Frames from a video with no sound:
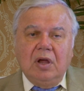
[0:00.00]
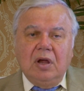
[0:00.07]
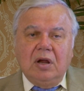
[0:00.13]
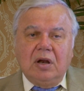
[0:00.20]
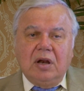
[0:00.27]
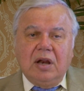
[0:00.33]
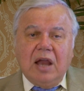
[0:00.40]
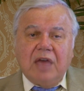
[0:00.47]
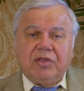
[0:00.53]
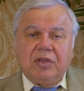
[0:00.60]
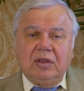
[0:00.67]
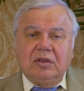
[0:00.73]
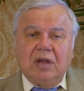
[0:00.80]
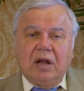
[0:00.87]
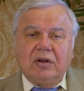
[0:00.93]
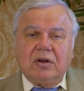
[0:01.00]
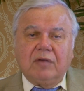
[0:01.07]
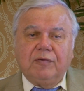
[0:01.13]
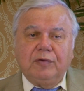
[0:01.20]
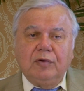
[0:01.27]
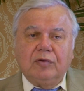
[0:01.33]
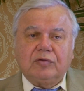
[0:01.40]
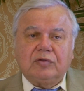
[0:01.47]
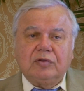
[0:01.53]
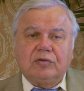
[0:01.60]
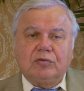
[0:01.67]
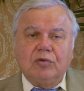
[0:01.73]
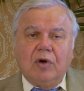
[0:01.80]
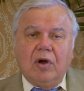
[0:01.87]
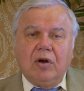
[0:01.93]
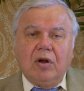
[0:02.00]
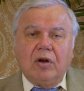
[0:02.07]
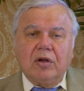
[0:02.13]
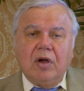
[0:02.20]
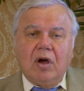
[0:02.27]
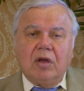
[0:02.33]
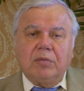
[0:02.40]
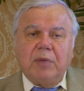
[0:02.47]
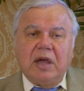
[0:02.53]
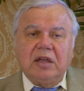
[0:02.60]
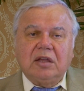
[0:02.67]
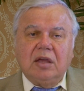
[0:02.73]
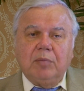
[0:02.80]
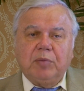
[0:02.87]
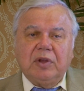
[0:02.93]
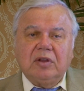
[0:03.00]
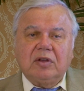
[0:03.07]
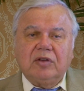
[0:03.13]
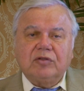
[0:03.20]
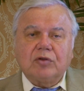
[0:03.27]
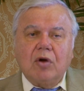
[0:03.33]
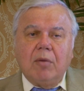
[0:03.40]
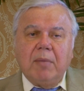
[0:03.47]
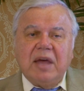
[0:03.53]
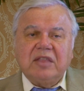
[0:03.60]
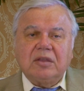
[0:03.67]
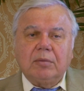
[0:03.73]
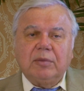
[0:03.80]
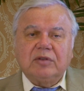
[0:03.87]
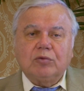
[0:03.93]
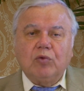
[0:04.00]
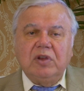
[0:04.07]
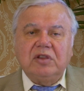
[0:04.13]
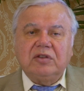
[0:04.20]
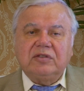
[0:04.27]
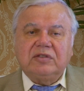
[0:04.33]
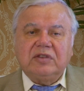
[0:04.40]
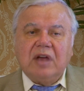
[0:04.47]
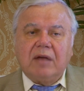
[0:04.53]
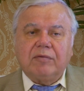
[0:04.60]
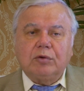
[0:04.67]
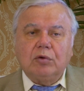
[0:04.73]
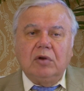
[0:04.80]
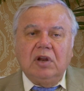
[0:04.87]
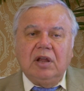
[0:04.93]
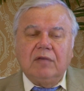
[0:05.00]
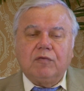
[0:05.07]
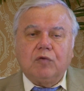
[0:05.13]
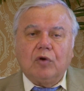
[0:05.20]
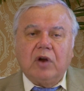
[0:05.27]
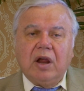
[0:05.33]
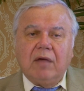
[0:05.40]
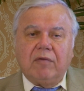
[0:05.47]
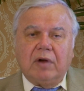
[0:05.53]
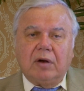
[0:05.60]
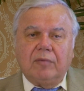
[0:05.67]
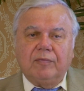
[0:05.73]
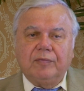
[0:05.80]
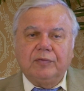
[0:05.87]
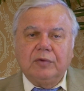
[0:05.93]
Nothing that refuses to honor God by keeping His commandments will deserve to live forever.